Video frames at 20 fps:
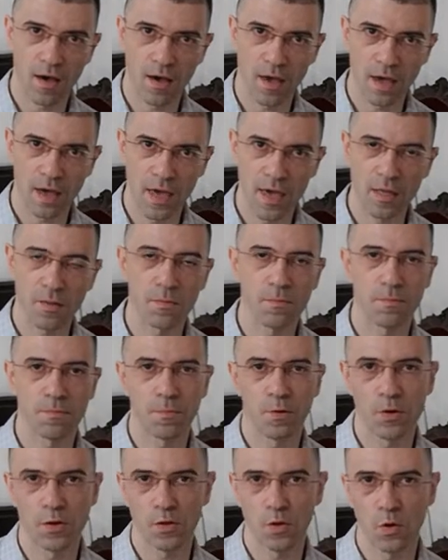
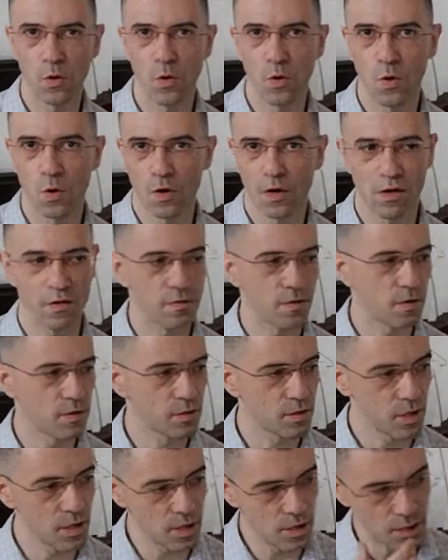8.0 or a
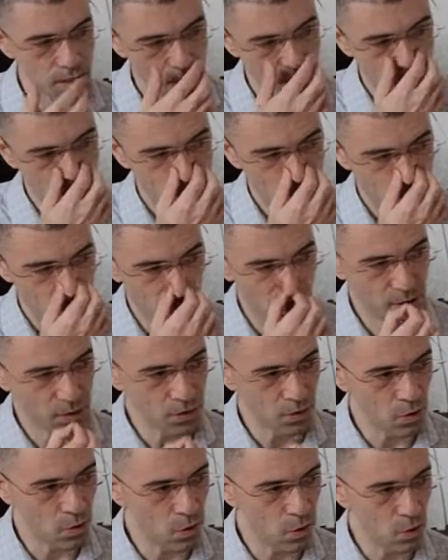
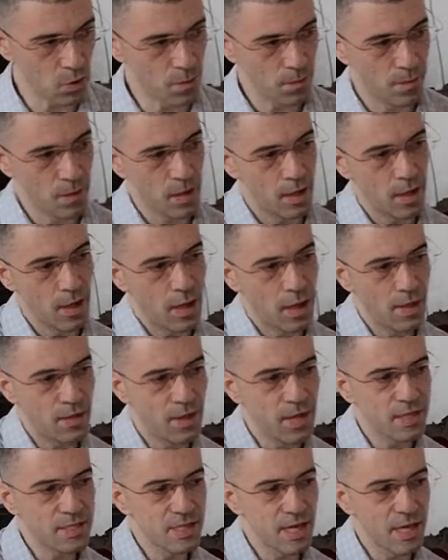13.0.
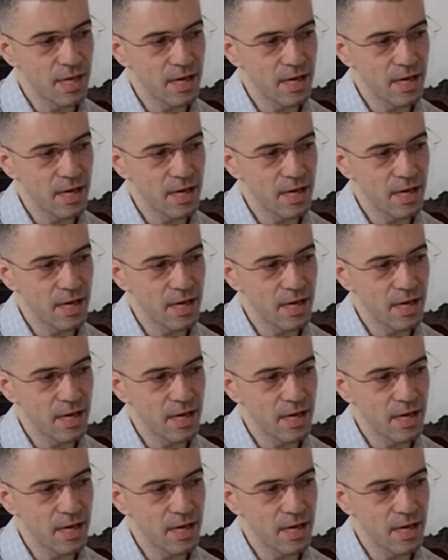This area